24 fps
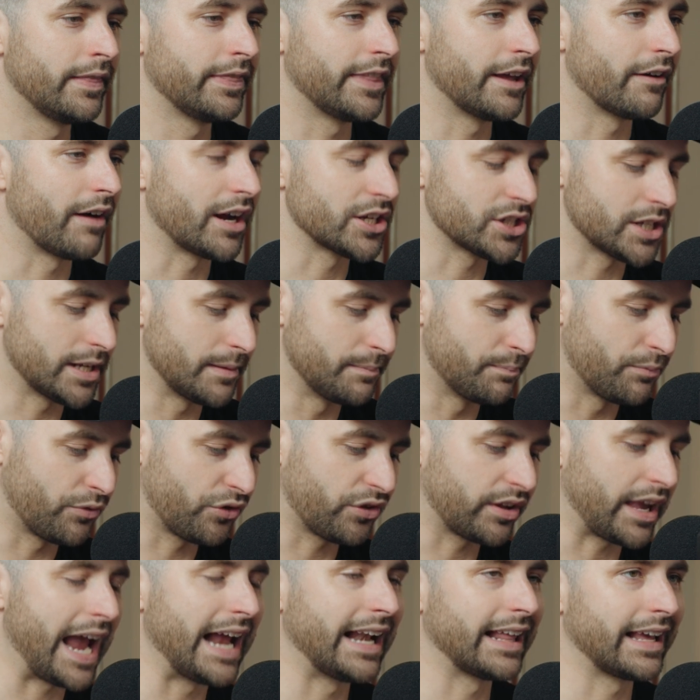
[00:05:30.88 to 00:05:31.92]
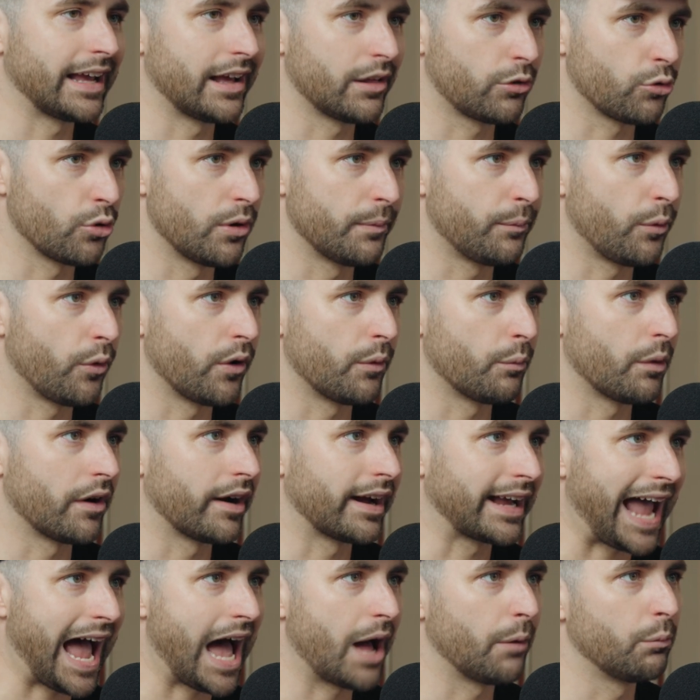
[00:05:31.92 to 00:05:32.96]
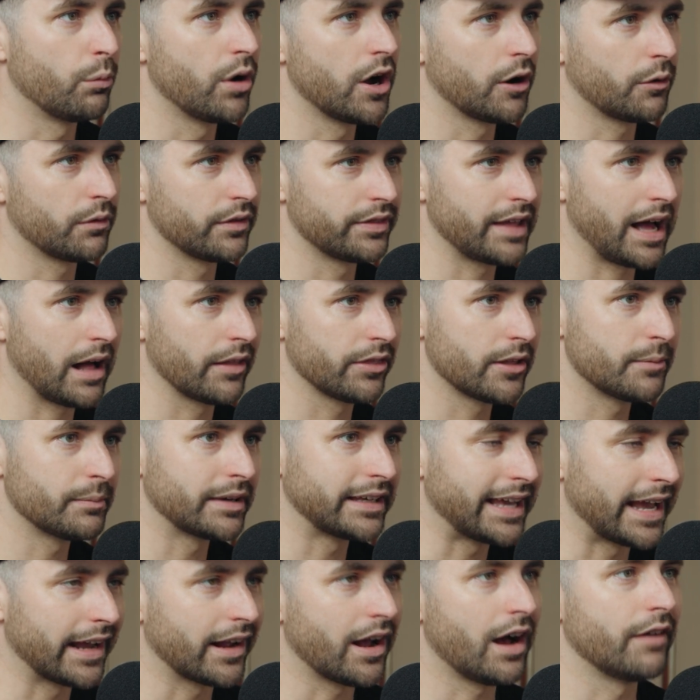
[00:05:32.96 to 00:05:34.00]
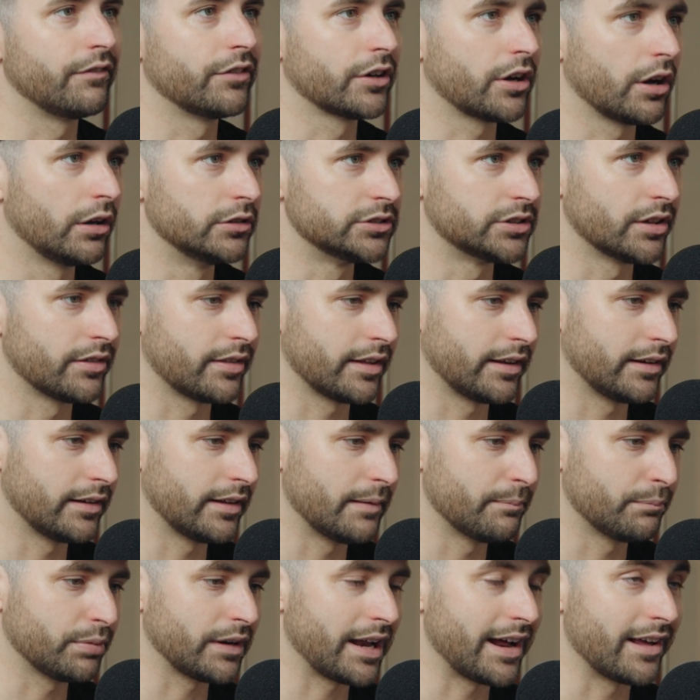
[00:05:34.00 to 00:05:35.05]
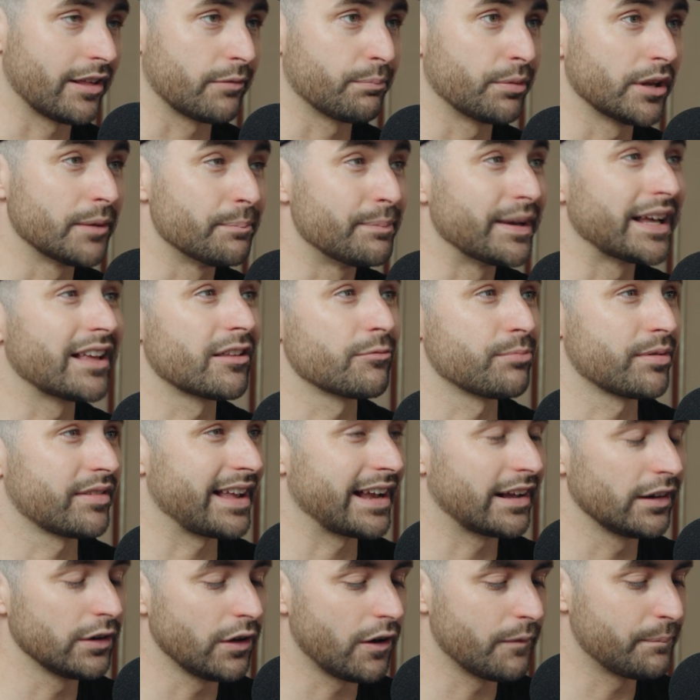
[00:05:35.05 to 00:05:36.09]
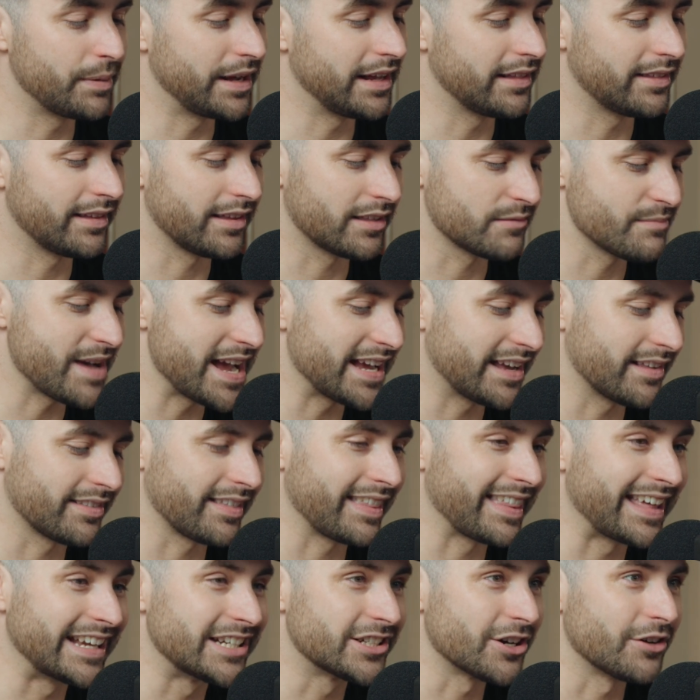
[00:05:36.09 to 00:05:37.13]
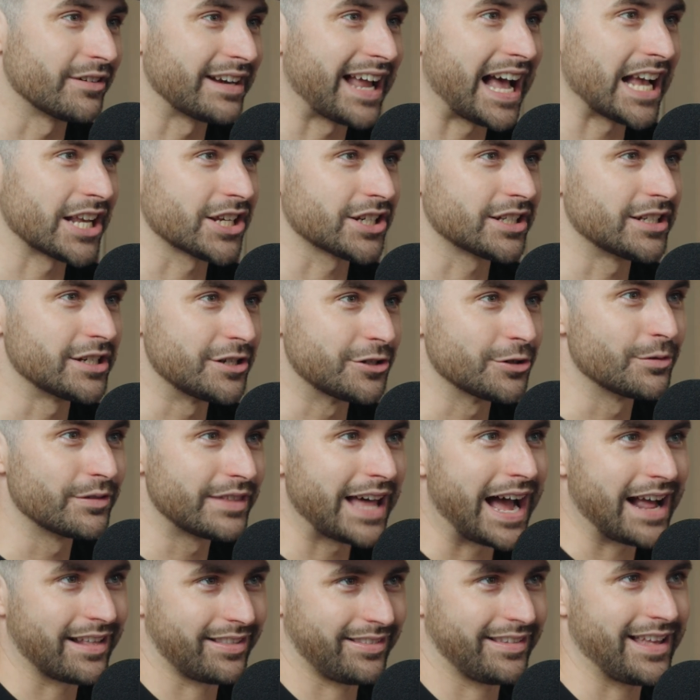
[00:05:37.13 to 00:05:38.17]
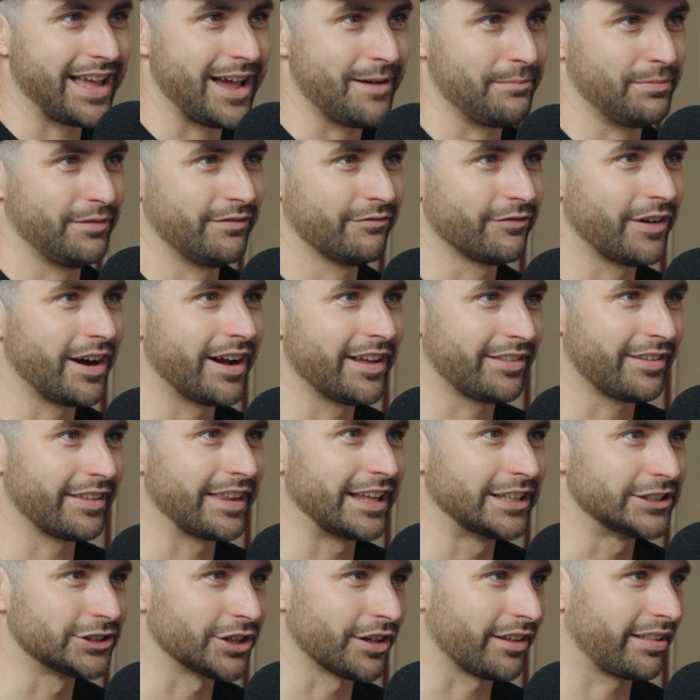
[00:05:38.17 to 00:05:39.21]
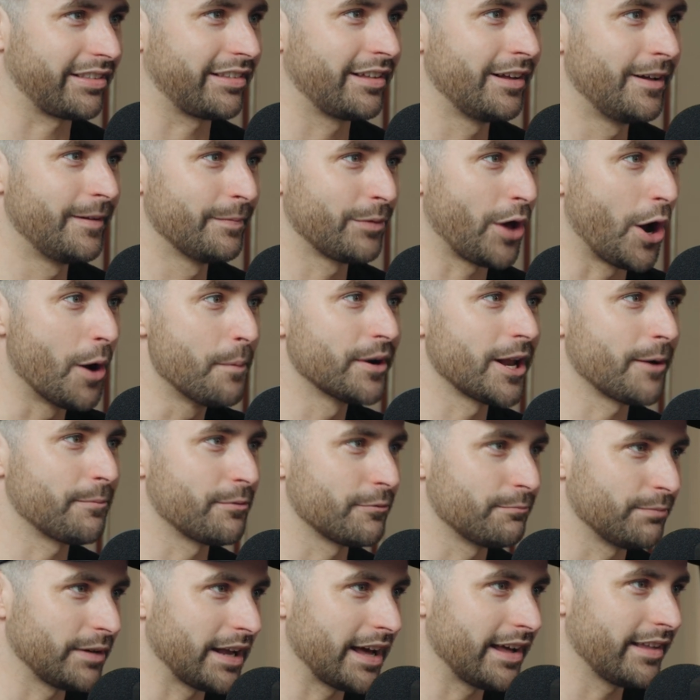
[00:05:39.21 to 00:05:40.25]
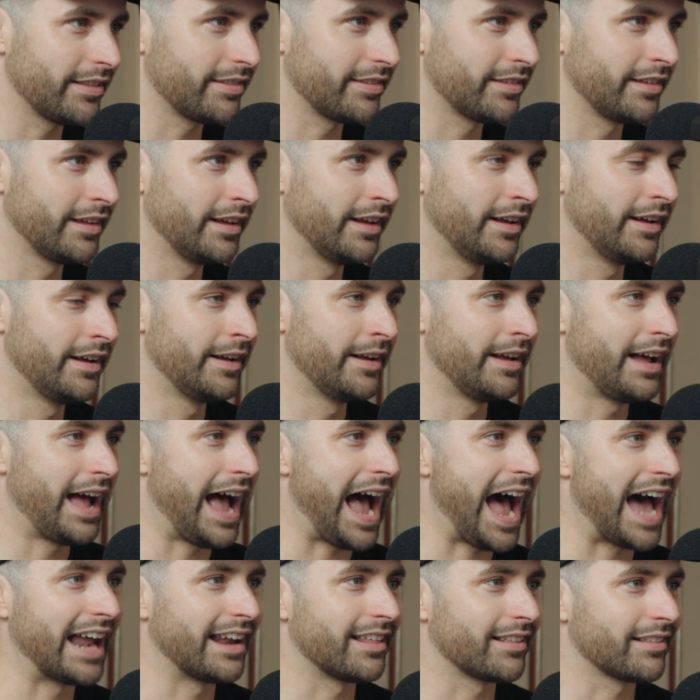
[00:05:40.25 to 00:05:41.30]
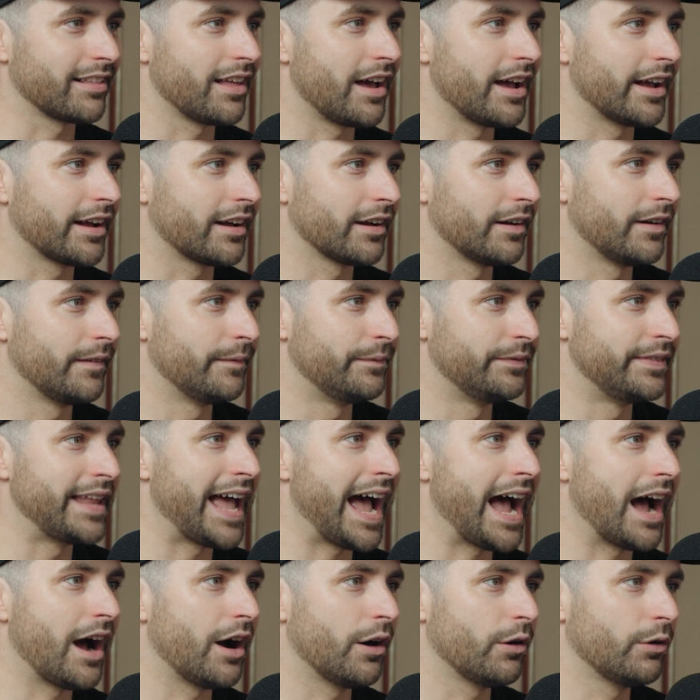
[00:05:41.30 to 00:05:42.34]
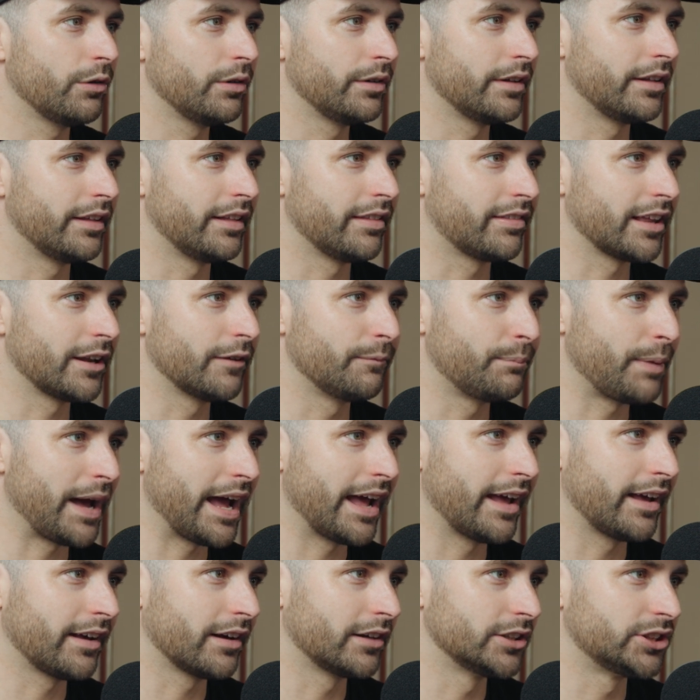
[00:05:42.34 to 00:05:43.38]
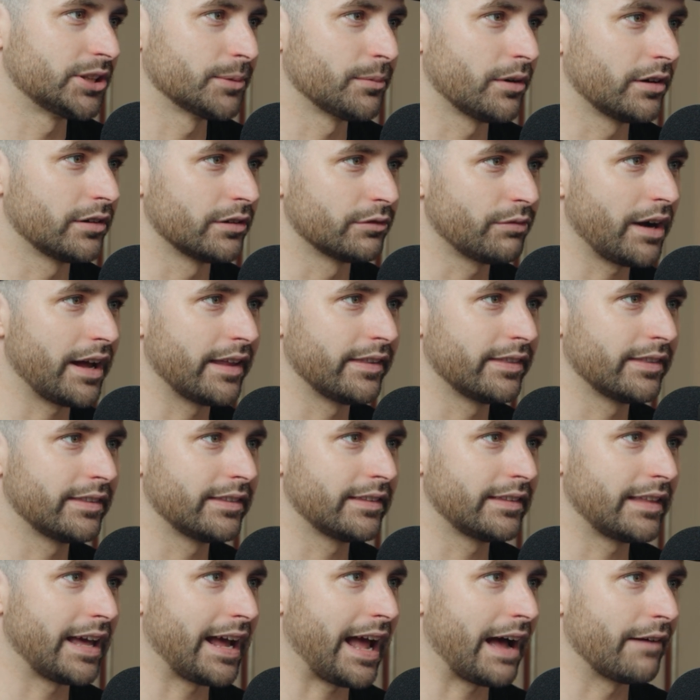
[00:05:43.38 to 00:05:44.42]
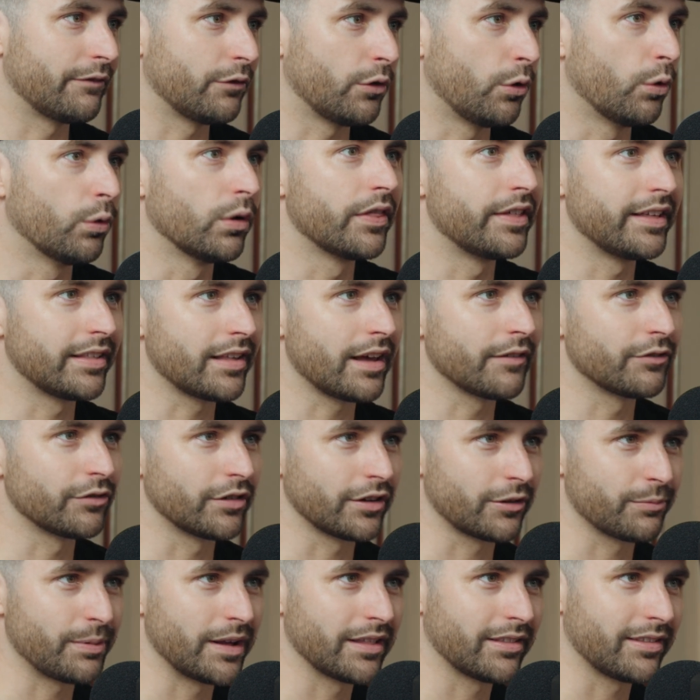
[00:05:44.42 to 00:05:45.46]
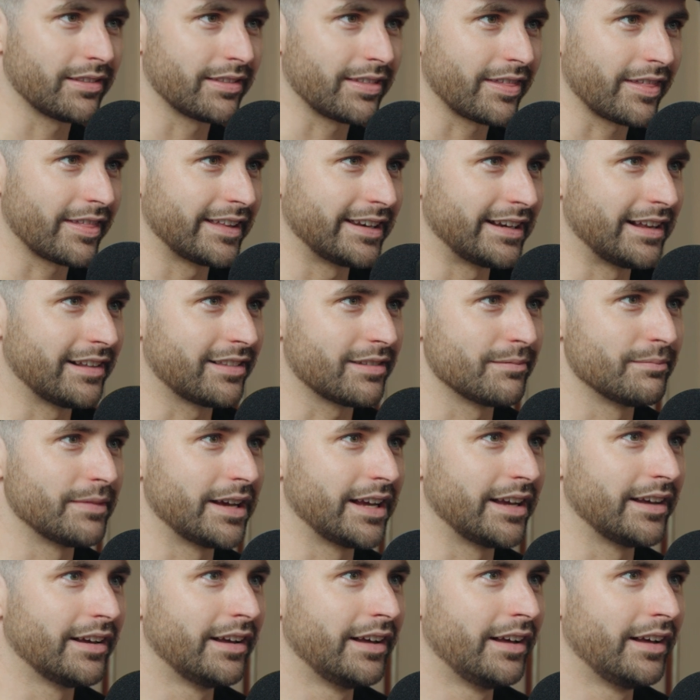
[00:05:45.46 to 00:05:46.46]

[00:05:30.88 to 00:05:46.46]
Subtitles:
They're actually scaling it to a point where it can work without them and getting other coaches in place. But the biggest mistake a lot of PTs make is that they don't actually do that step, right? So they just open up a place, and it's like, now, instead of paying a gym owner rent, they have all of these other expenses that they need to meet.